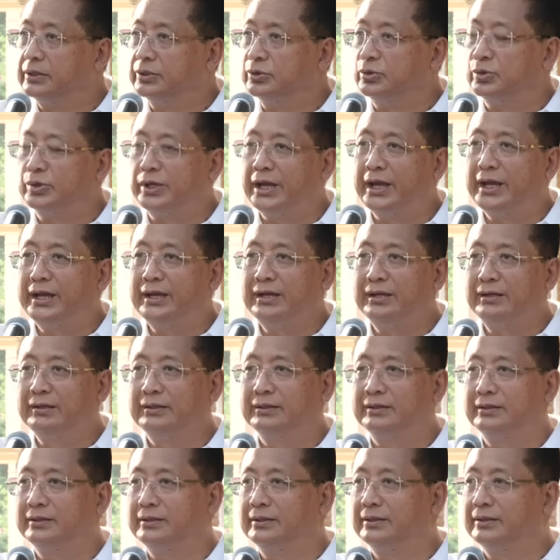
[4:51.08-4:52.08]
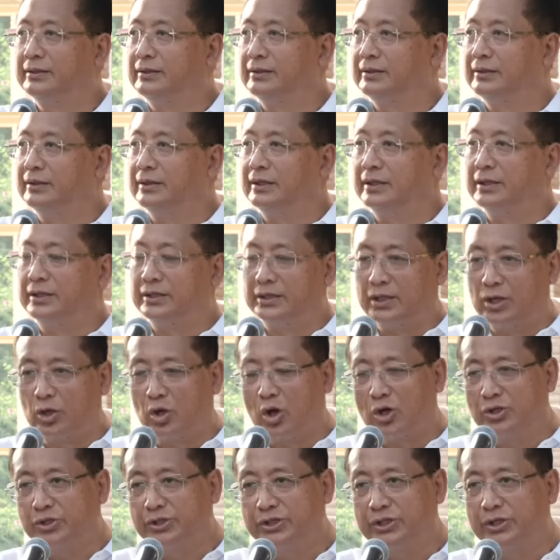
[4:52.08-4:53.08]
Today, the
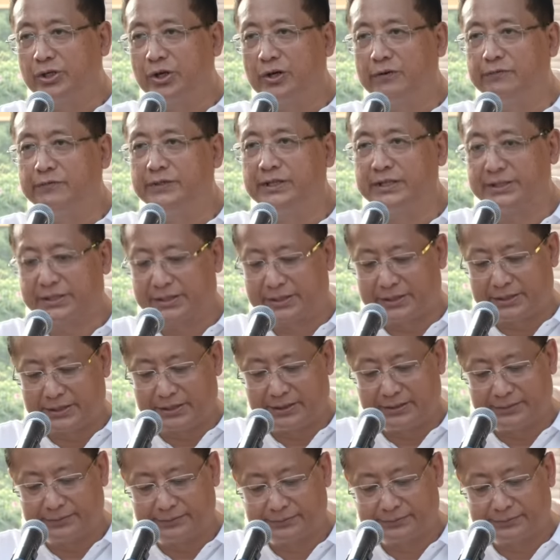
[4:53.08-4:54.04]
launching of this